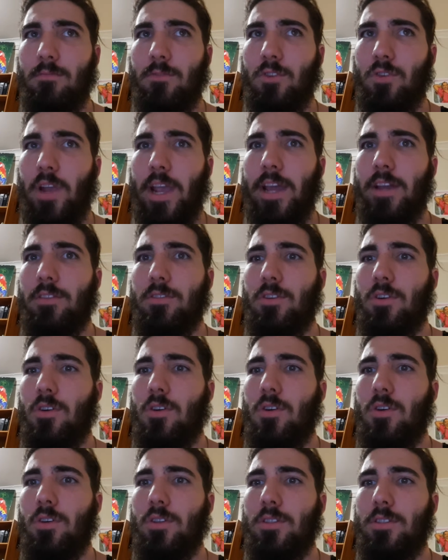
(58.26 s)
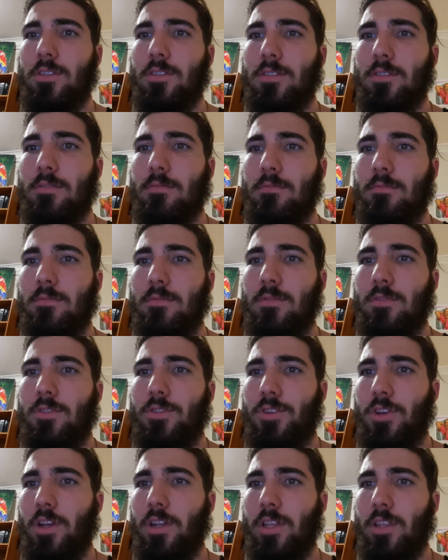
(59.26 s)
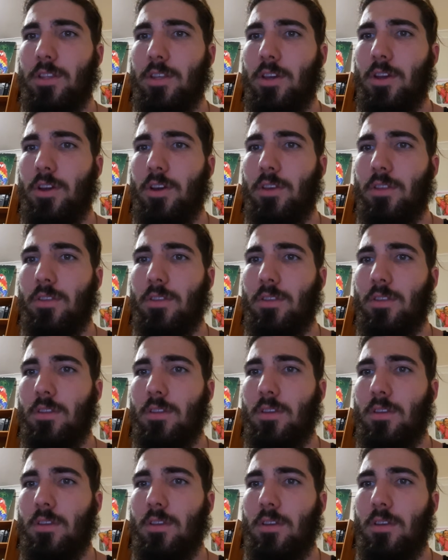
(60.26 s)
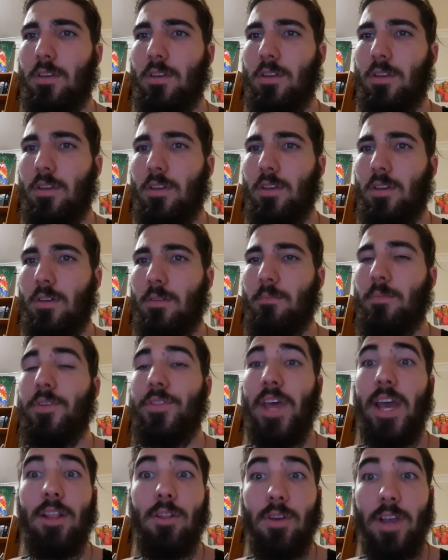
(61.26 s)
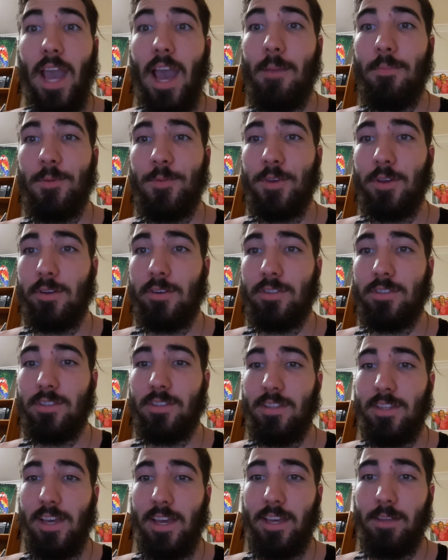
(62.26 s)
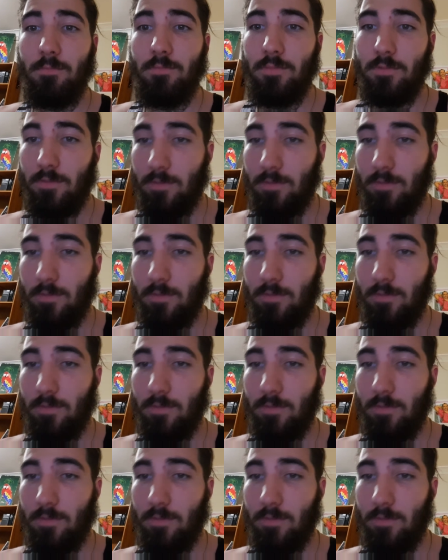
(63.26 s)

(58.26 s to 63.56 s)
ground gods turning the earth. But they look happy because they're